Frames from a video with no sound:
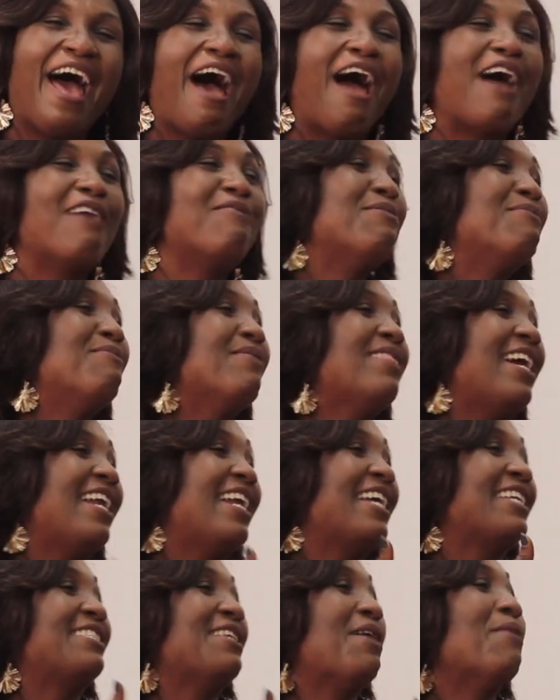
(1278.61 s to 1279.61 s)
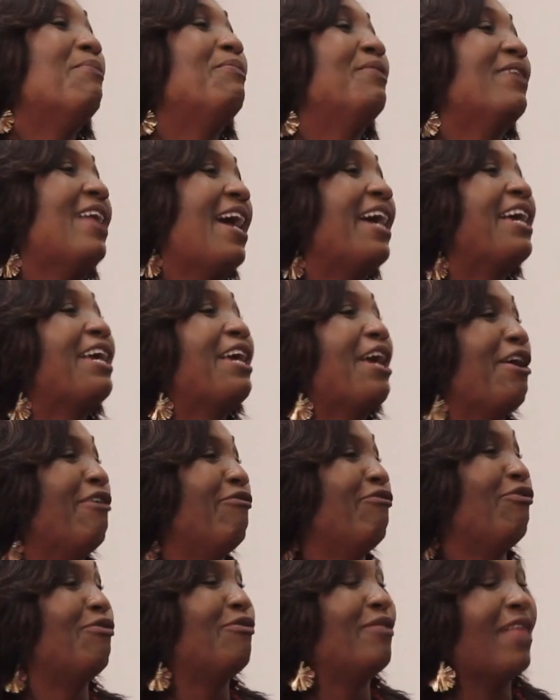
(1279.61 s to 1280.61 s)
I remember that example I
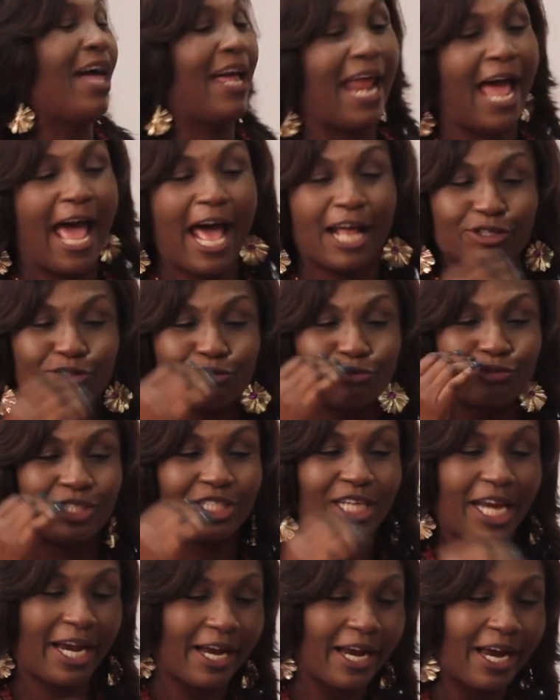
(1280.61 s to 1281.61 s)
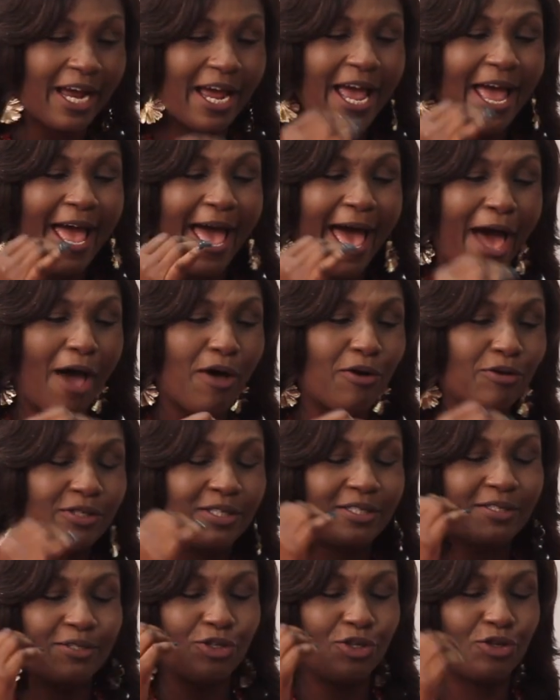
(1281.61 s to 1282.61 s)
gave you that I had to check
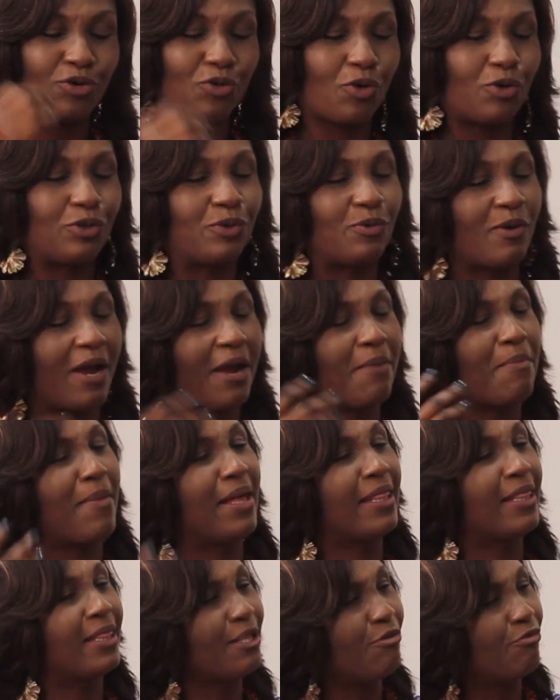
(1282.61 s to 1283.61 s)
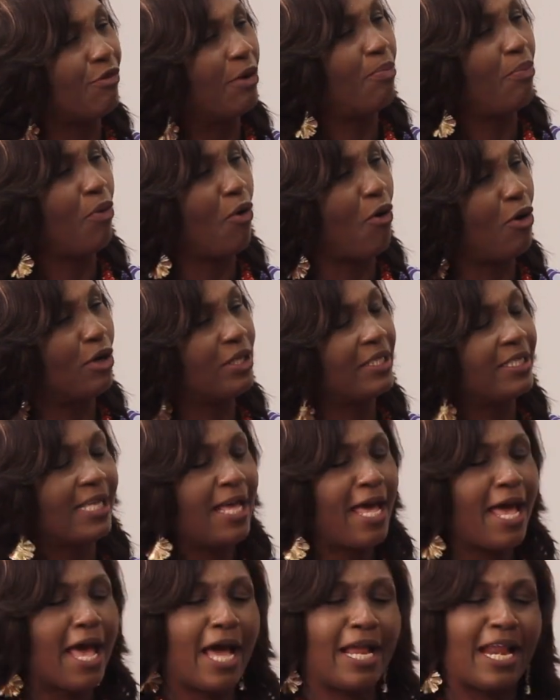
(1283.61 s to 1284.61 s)
out, you know, because we had monthly reports,
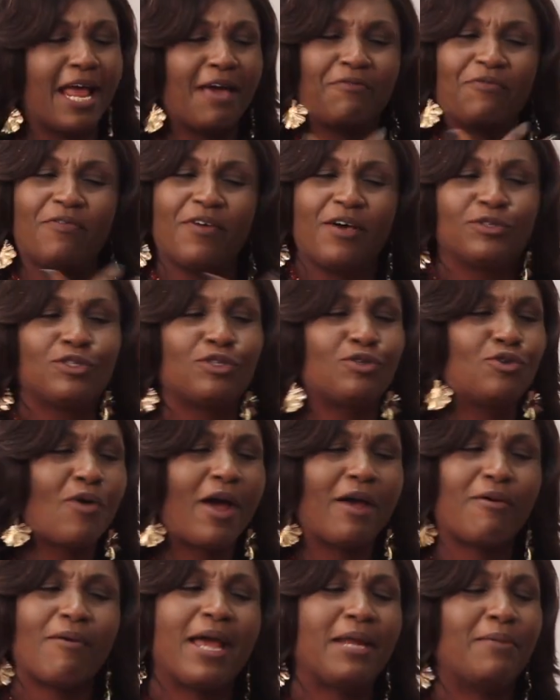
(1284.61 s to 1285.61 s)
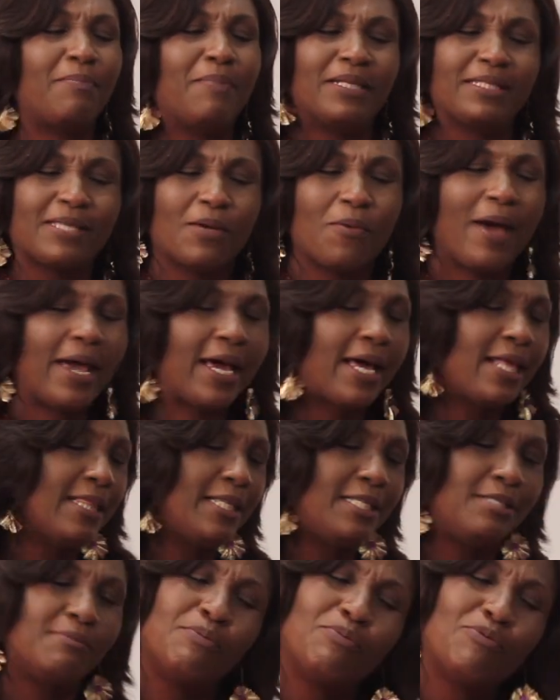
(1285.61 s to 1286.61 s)
and I felt, you know, I write better. Why can't
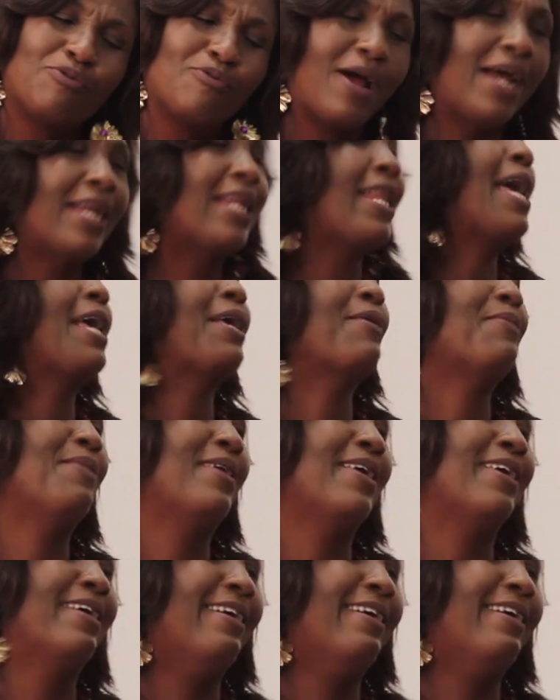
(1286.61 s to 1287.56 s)
these people write like me?